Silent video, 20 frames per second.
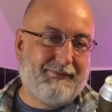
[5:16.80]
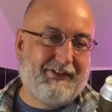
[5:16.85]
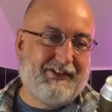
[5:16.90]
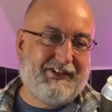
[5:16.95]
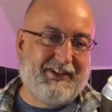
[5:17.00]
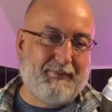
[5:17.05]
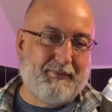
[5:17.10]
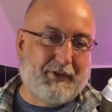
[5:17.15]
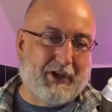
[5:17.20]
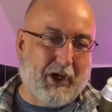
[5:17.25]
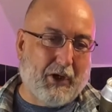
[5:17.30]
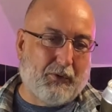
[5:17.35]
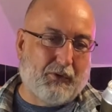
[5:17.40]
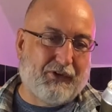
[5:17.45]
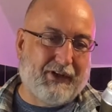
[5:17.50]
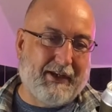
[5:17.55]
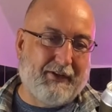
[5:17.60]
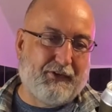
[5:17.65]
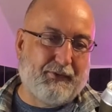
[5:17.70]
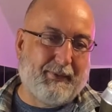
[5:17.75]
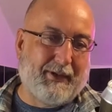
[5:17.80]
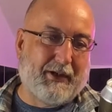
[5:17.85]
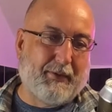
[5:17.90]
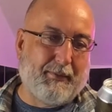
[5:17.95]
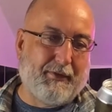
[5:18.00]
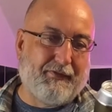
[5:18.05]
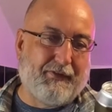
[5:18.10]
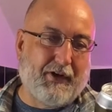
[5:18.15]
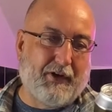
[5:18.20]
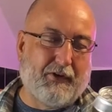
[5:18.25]
Simcoe seems to be
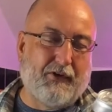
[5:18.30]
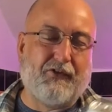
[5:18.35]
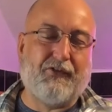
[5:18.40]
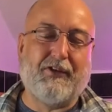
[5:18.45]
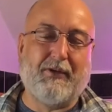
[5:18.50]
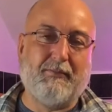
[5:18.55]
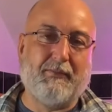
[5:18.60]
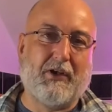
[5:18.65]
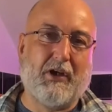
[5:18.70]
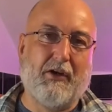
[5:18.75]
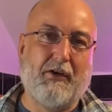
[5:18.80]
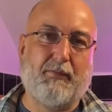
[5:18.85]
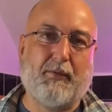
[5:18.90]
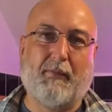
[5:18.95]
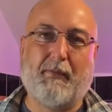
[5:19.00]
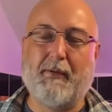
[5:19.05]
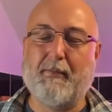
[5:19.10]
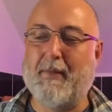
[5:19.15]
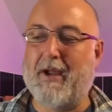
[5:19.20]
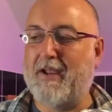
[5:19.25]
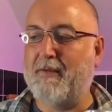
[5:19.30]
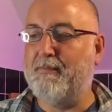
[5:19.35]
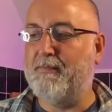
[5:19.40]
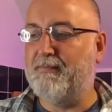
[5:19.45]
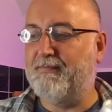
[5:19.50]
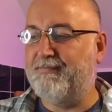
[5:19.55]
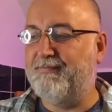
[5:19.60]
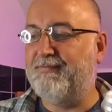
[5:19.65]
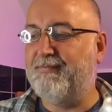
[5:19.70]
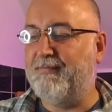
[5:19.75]
coming through, because Simcoe is probably
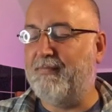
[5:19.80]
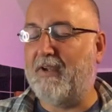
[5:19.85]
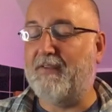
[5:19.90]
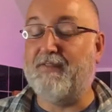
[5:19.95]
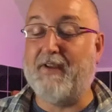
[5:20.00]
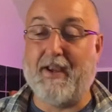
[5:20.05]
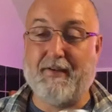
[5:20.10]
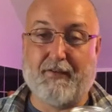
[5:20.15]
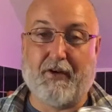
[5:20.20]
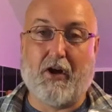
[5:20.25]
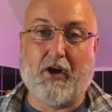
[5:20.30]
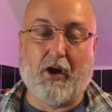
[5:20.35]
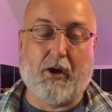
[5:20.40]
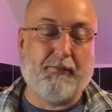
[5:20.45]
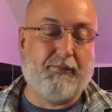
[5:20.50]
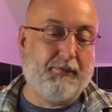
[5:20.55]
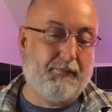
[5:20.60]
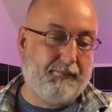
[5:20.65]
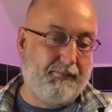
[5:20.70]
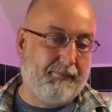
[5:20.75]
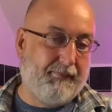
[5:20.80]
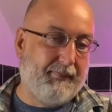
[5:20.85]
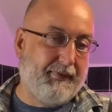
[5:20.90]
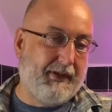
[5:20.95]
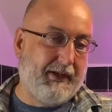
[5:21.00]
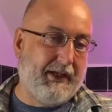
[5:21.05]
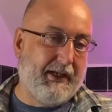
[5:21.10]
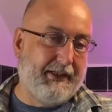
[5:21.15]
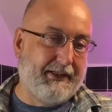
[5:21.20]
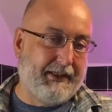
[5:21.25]
my favourite hop from
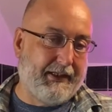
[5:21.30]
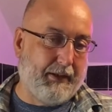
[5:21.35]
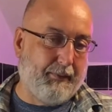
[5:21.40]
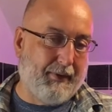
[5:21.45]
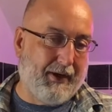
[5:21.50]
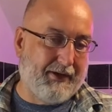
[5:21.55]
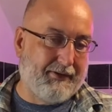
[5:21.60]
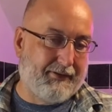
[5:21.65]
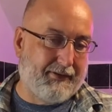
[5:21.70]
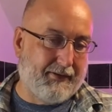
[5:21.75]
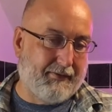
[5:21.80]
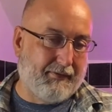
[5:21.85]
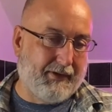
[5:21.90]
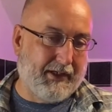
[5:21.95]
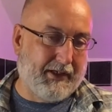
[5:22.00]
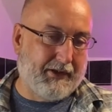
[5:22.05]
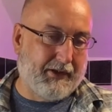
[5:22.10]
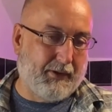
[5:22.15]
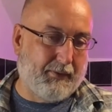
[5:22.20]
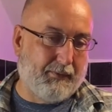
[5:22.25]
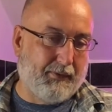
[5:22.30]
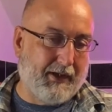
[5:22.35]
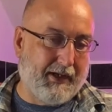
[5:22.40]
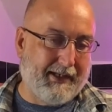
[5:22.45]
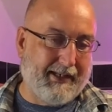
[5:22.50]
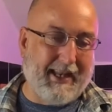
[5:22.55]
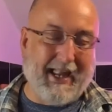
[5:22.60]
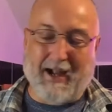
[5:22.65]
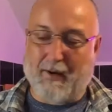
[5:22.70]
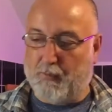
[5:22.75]
the US, I really do.
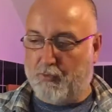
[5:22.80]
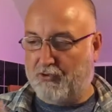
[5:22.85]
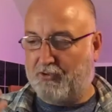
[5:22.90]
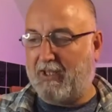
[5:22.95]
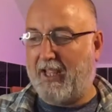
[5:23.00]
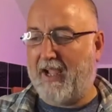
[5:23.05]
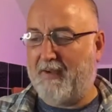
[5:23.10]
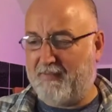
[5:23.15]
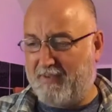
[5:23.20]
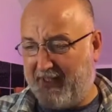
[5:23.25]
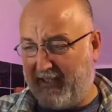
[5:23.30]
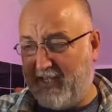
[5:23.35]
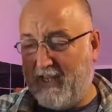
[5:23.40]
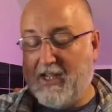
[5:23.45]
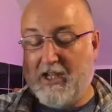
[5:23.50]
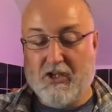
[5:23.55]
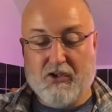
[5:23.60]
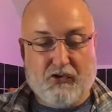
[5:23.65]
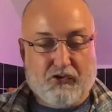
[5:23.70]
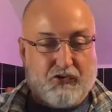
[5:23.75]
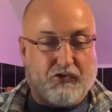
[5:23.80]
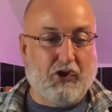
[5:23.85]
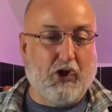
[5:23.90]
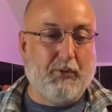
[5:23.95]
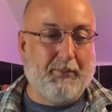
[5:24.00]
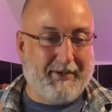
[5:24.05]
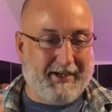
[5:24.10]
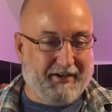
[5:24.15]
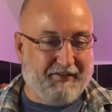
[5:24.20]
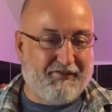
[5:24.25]
And that was having
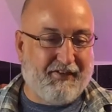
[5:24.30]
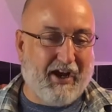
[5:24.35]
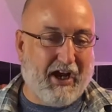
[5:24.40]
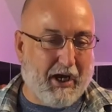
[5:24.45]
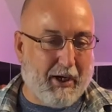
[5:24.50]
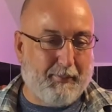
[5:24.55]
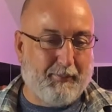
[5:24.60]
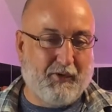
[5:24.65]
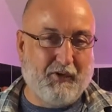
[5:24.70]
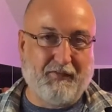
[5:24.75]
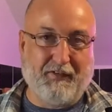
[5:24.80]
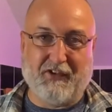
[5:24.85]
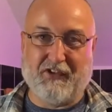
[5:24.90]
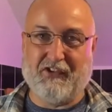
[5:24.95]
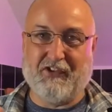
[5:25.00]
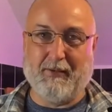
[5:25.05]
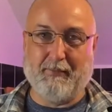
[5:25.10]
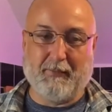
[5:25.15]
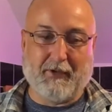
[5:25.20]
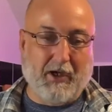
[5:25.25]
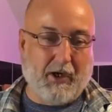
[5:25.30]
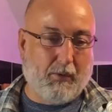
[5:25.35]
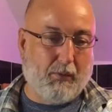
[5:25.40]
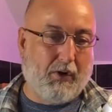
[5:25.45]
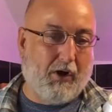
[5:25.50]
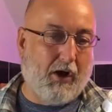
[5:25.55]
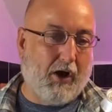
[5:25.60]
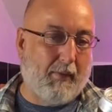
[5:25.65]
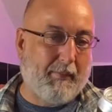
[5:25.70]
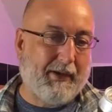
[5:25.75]
so many vibes of a Simcoe
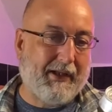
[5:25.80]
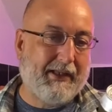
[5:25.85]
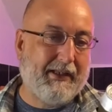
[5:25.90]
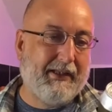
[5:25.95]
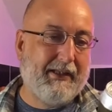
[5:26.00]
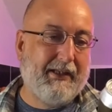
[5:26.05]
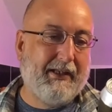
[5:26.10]
hop.